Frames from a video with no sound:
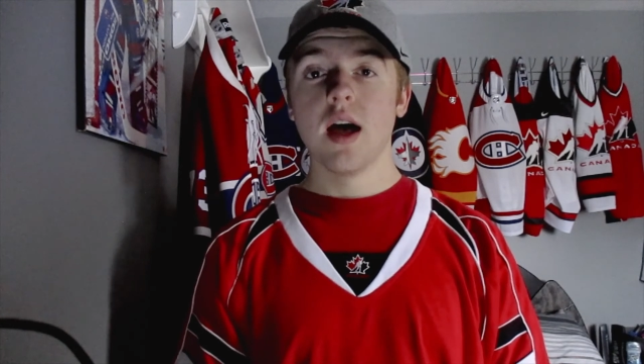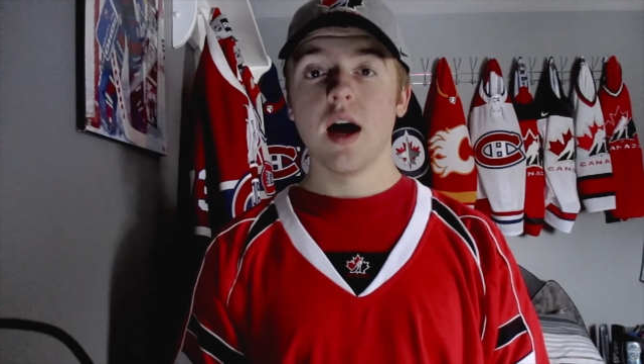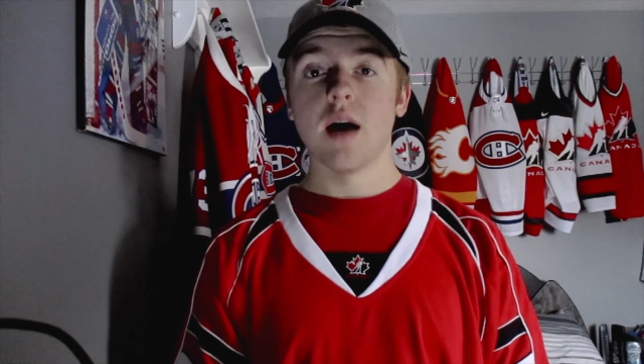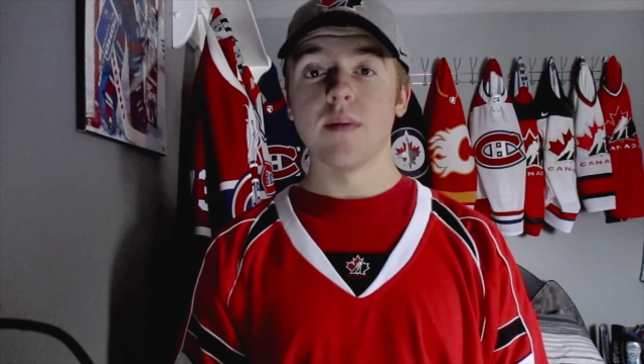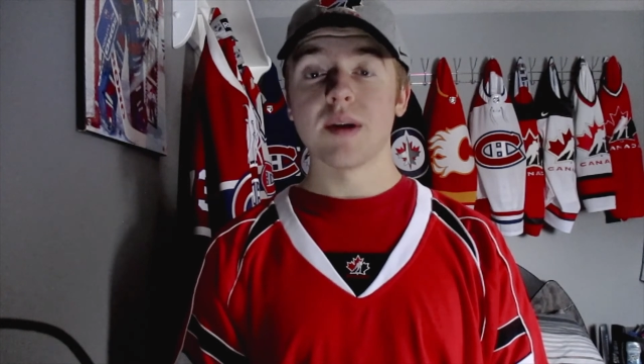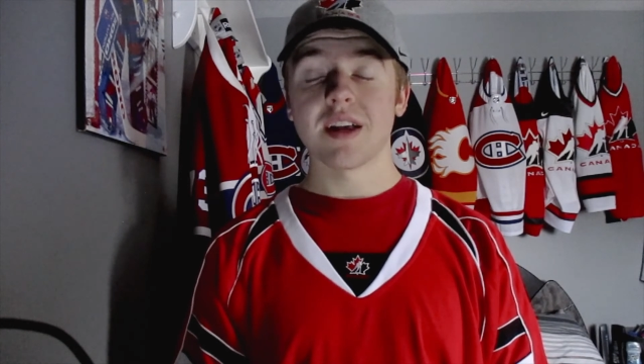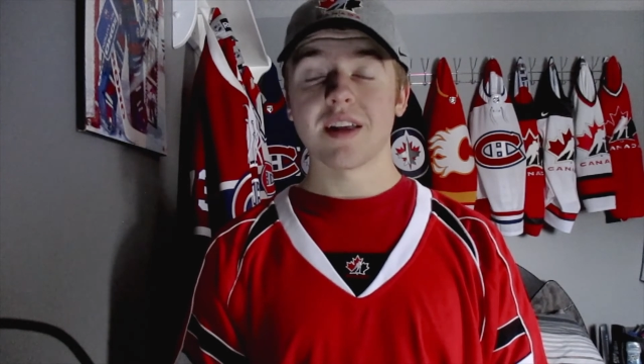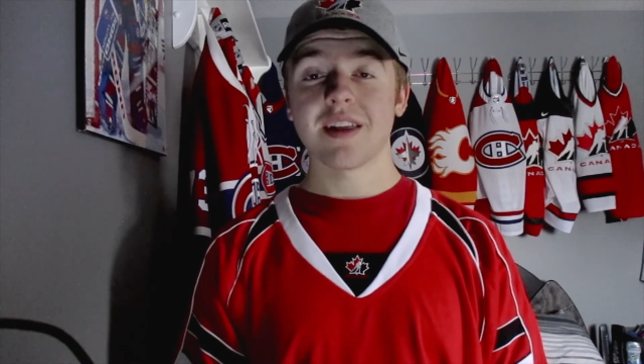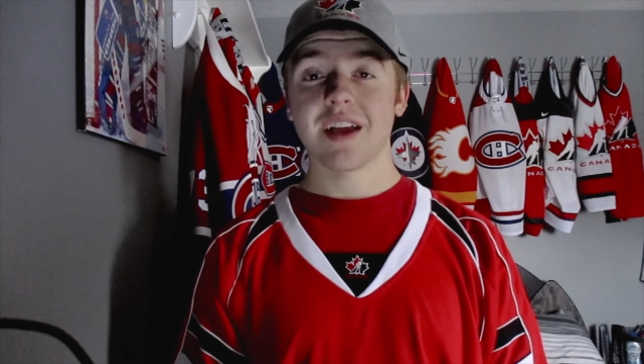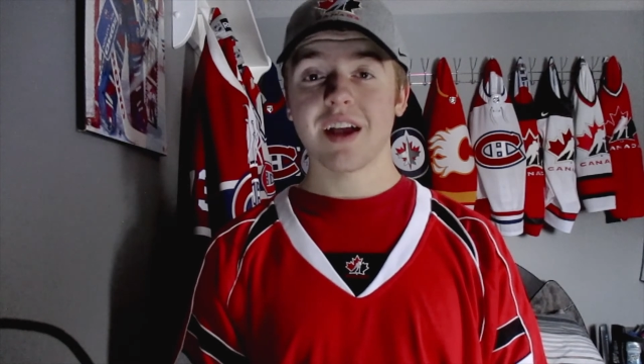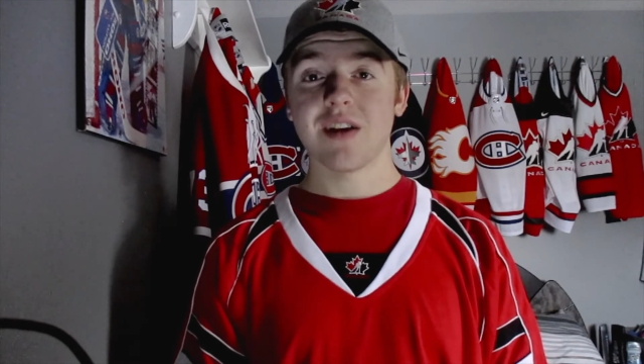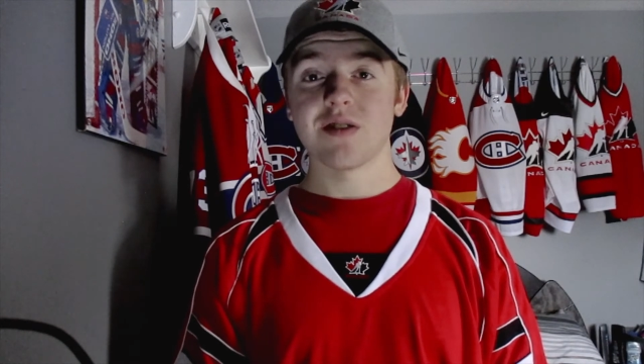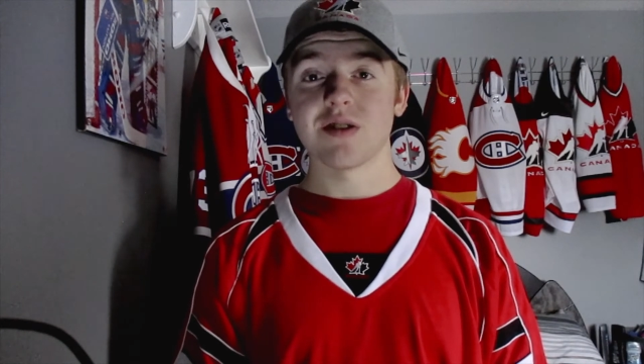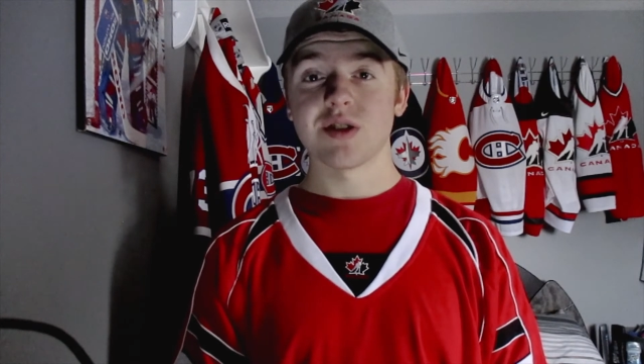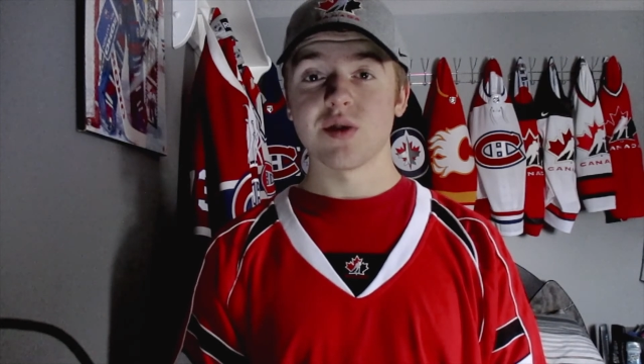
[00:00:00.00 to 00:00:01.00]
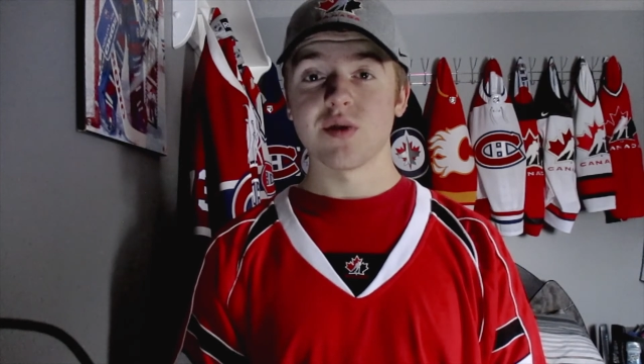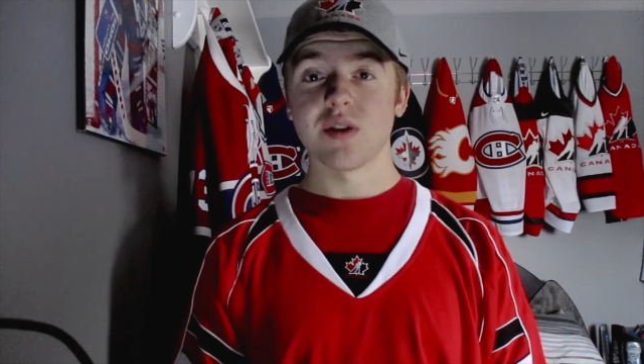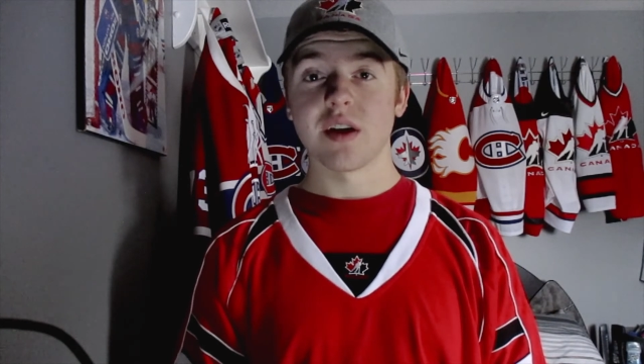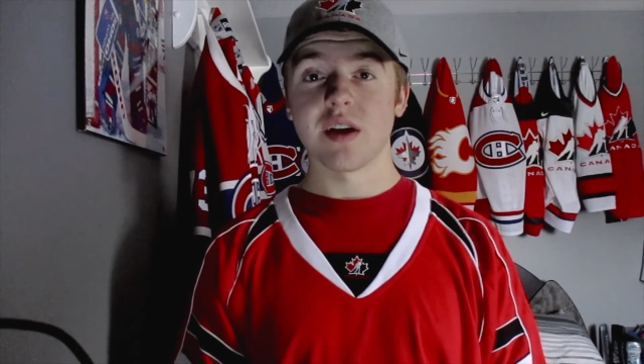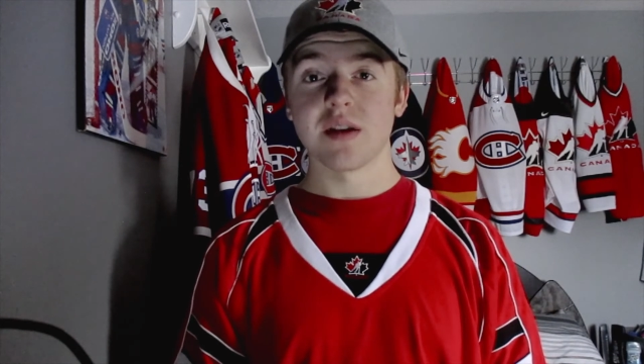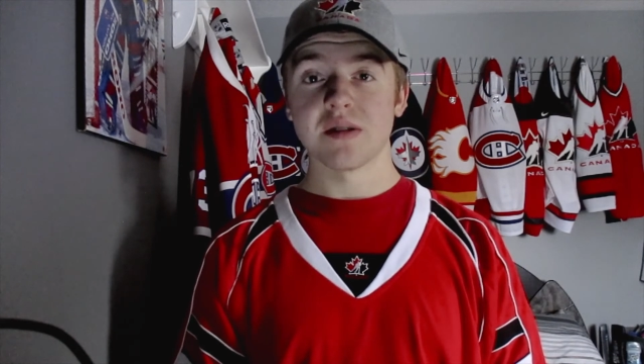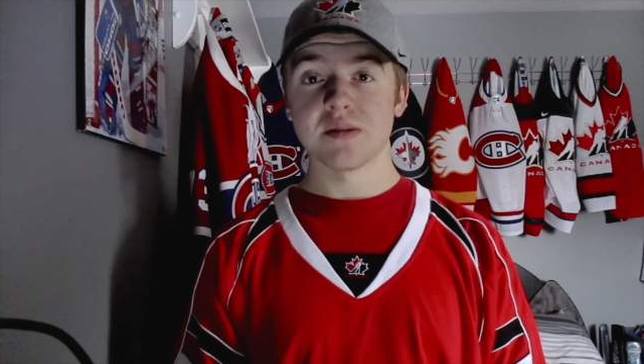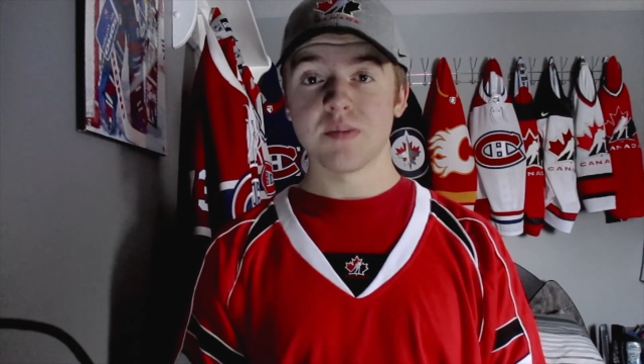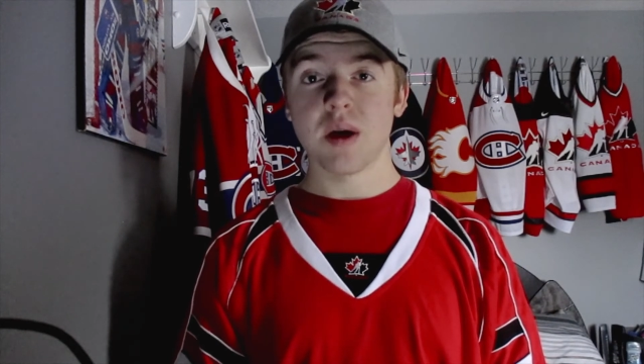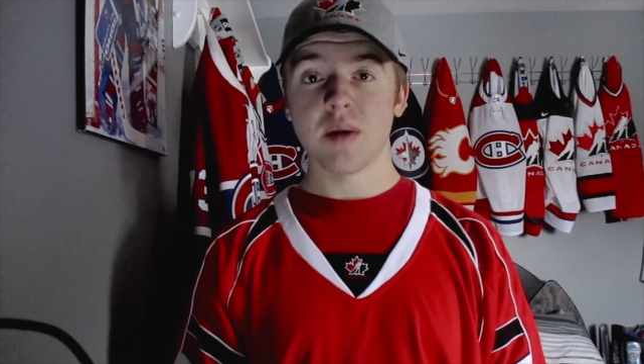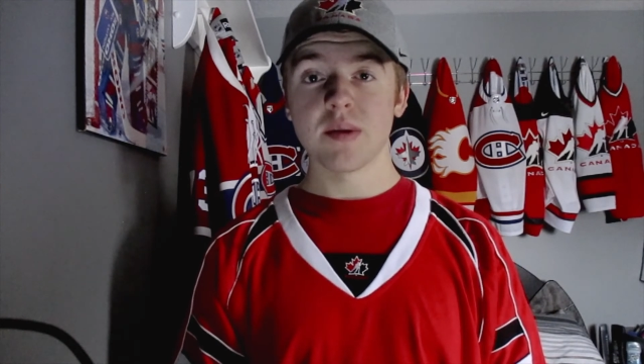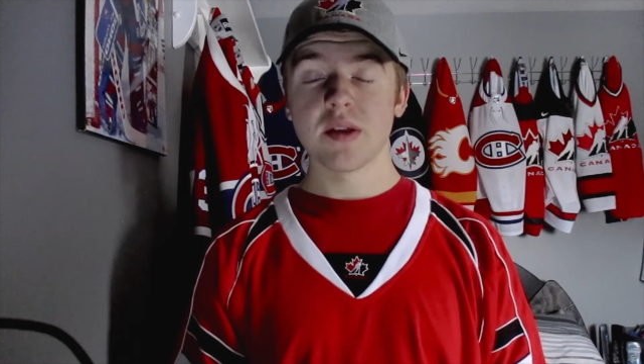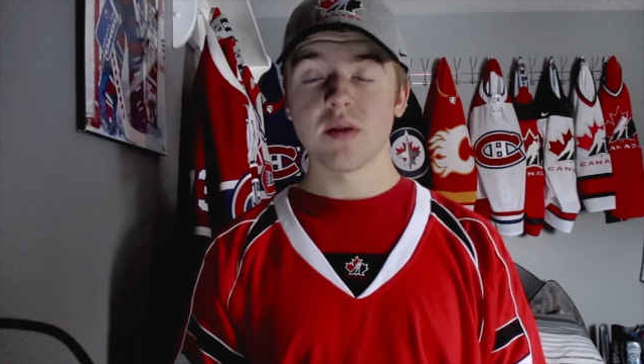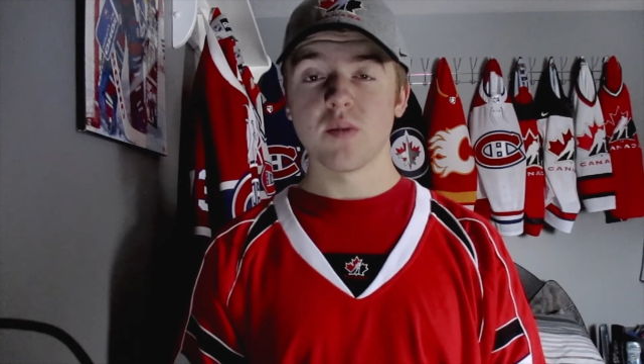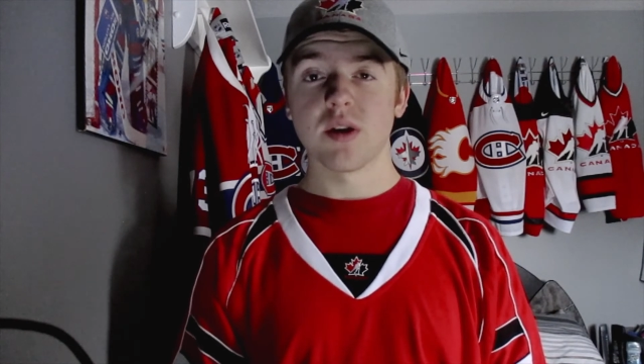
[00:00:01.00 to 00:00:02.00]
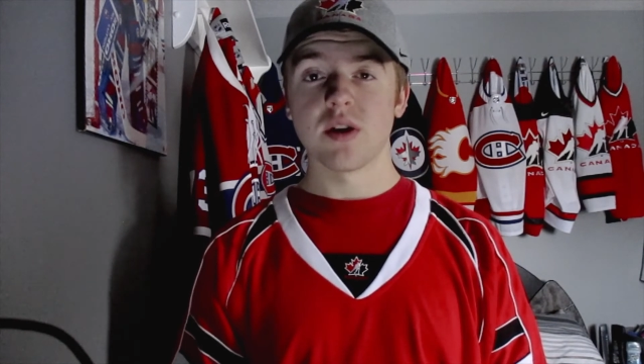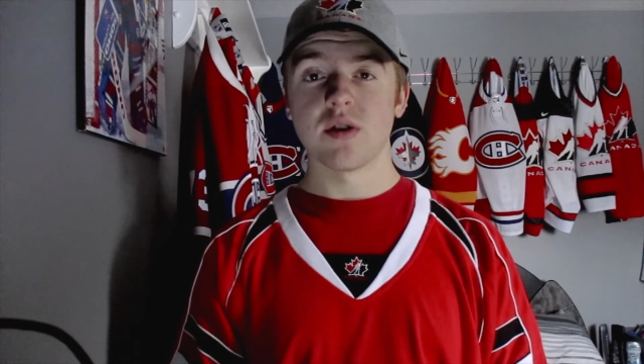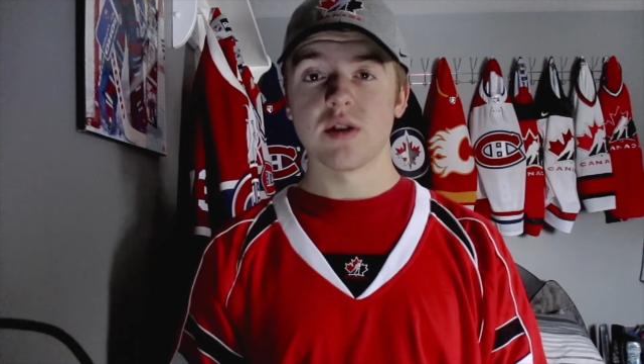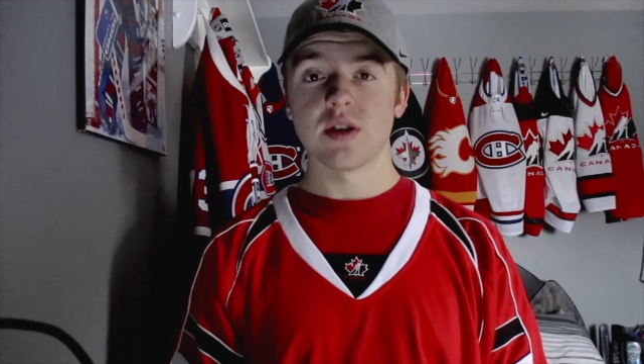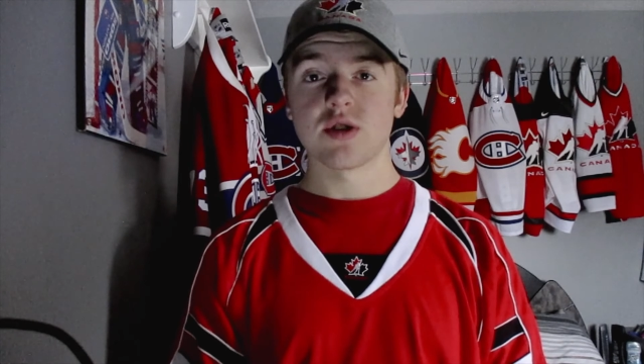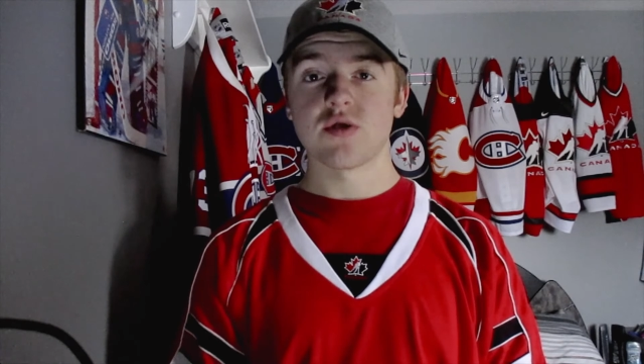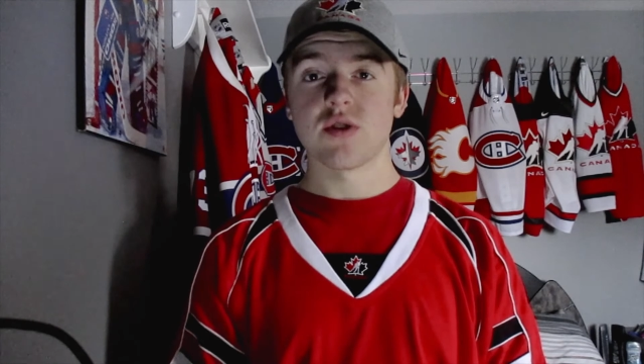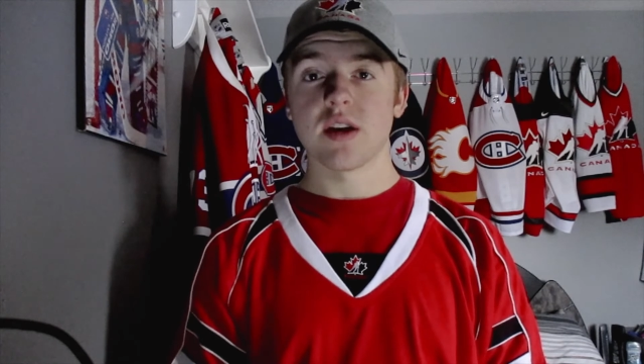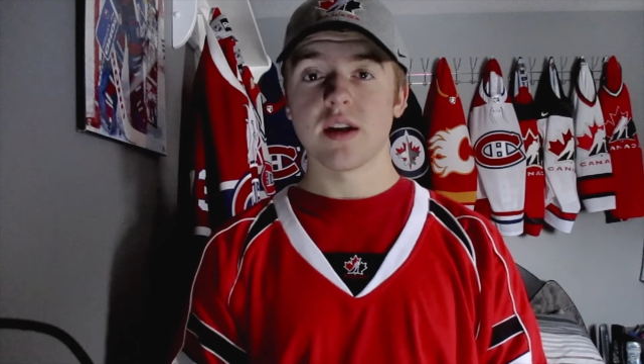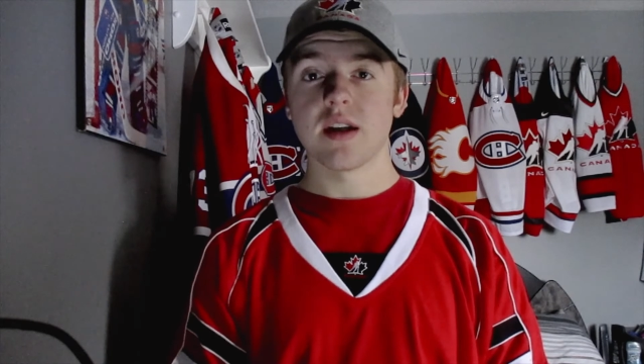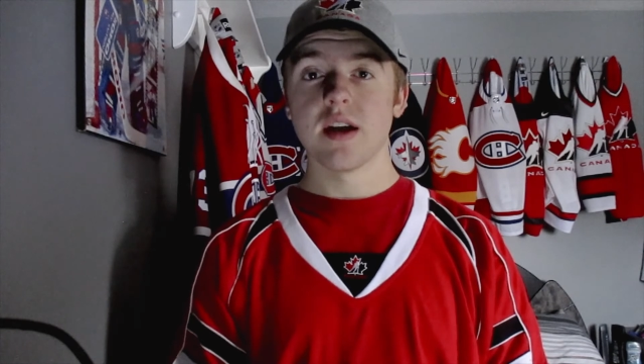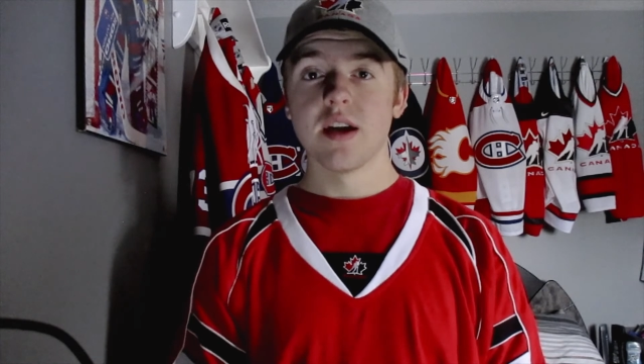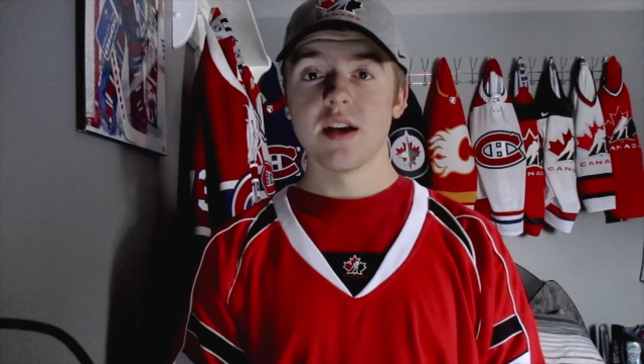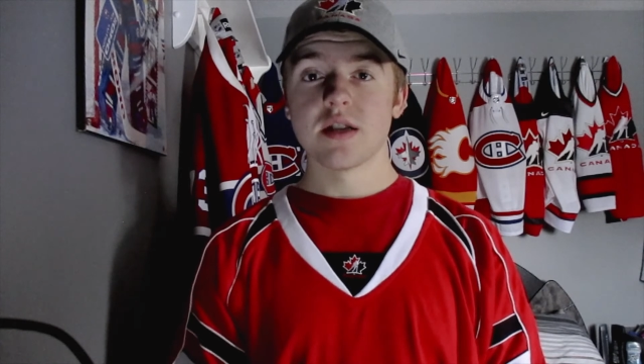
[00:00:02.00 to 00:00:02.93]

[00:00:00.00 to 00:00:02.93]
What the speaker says: But I think Arizona is probably the winner of this trade.